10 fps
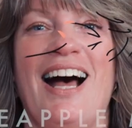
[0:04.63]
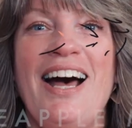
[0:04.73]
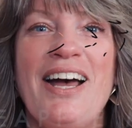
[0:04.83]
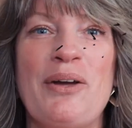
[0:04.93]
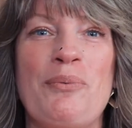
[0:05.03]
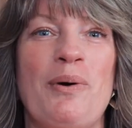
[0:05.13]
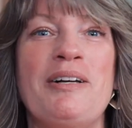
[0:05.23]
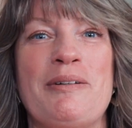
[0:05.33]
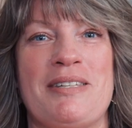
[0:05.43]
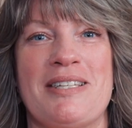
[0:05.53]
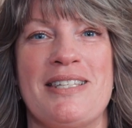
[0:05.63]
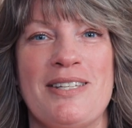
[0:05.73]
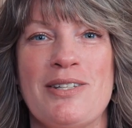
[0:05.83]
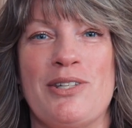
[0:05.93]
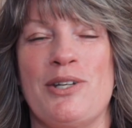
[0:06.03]
Hi, welcome to
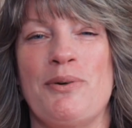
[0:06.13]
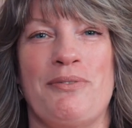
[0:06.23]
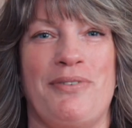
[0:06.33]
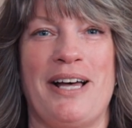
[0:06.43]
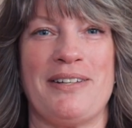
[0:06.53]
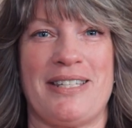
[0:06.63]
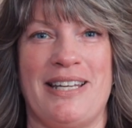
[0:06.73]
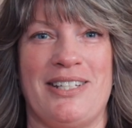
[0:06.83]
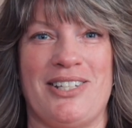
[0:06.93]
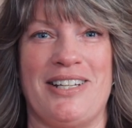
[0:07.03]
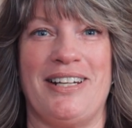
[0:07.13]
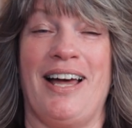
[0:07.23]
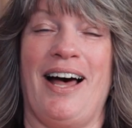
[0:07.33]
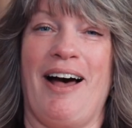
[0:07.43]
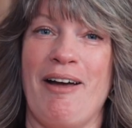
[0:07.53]
Season 2 of Val's Kitchen.
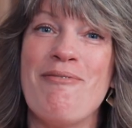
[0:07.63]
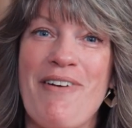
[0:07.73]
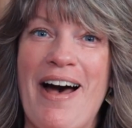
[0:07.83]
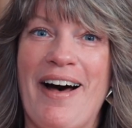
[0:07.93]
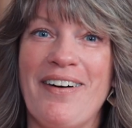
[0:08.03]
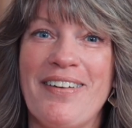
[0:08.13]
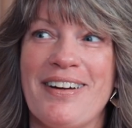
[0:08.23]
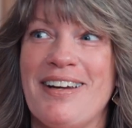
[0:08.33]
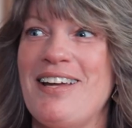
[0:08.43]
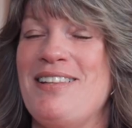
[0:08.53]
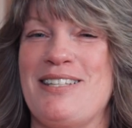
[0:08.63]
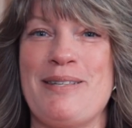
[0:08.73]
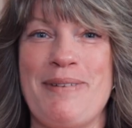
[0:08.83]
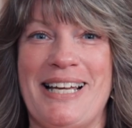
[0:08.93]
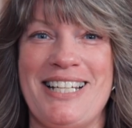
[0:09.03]
I'm Val, and this
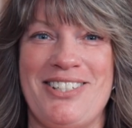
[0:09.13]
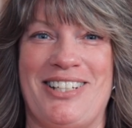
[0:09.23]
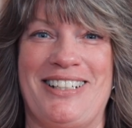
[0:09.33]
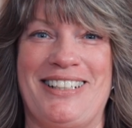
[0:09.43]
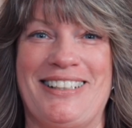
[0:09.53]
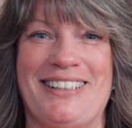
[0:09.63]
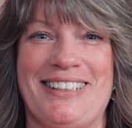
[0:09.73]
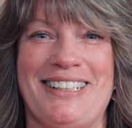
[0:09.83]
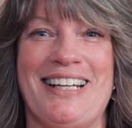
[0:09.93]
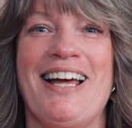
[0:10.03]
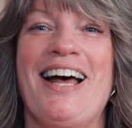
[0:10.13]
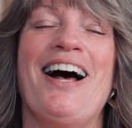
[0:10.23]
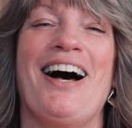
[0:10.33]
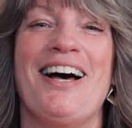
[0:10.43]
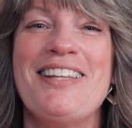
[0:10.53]
is my kitchen.
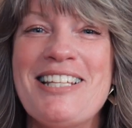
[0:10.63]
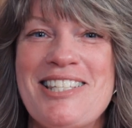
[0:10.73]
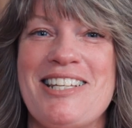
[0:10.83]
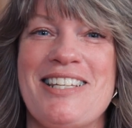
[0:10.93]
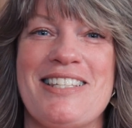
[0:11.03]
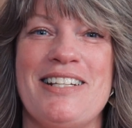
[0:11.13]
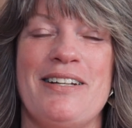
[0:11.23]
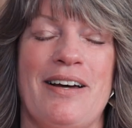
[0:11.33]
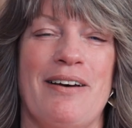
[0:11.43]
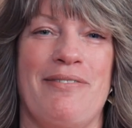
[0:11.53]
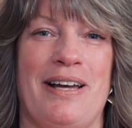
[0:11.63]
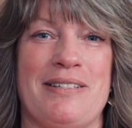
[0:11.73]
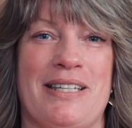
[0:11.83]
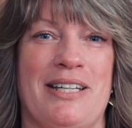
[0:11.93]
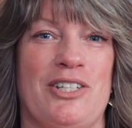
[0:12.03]
On this season of
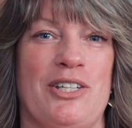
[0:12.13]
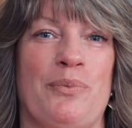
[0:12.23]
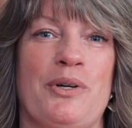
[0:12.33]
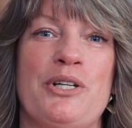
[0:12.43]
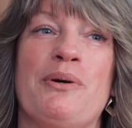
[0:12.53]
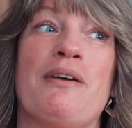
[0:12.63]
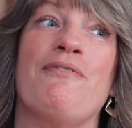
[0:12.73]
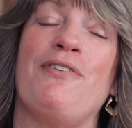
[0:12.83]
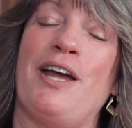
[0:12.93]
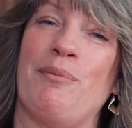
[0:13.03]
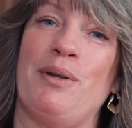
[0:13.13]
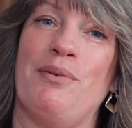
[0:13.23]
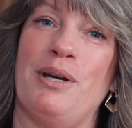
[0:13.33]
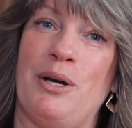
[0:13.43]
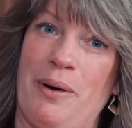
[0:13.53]
Val's Kitchen, we're doing
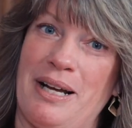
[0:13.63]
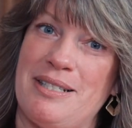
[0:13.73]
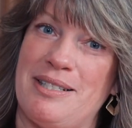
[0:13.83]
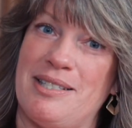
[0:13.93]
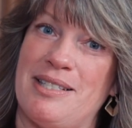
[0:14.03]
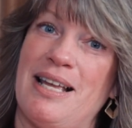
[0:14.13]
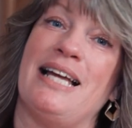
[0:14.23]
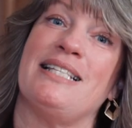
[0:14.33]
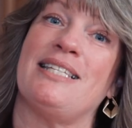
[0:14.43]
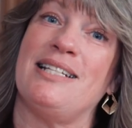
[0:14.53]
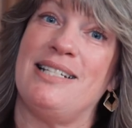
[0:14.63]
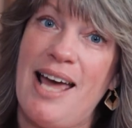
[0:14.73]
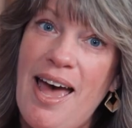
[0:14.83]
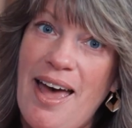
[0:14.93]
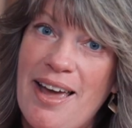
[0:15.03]
family requests, and
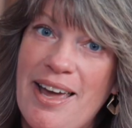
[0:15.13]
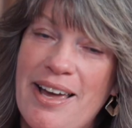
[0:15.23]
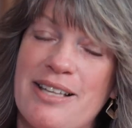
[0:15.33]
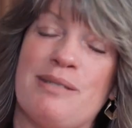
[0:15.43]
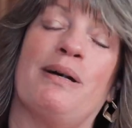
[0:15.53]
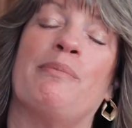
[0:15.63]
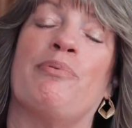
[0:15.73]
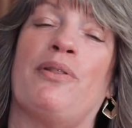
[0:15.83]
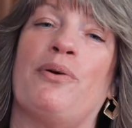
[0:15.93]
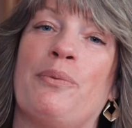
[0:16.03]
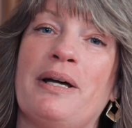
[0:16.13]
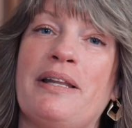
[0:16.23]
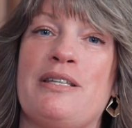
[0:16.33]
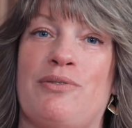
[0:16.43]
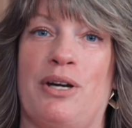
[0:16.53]
today is my brother
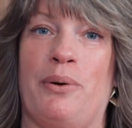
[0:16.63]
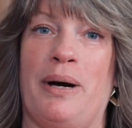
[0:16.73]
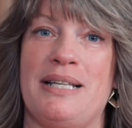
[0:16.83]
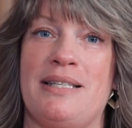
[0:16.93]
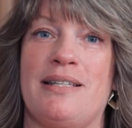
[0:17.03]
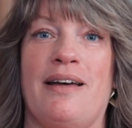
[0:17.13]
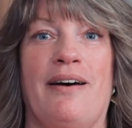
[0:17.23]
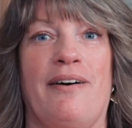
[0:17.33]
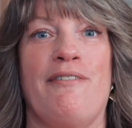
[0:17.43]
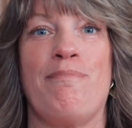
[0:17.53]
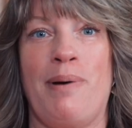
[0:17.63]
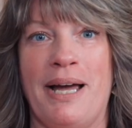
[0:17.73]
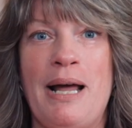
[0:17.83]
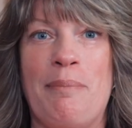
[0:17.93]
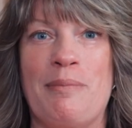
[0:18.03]
Willie's request of
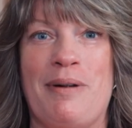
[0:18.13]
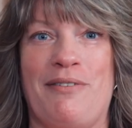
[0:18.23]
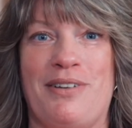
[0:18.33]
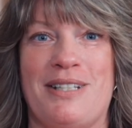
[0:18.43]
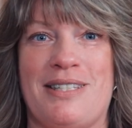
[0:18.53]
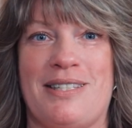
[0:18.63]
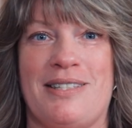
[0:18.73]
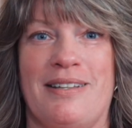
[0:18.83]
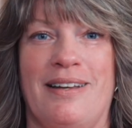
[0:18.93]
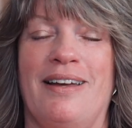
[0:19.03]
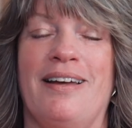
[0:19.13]
pineapple muffins.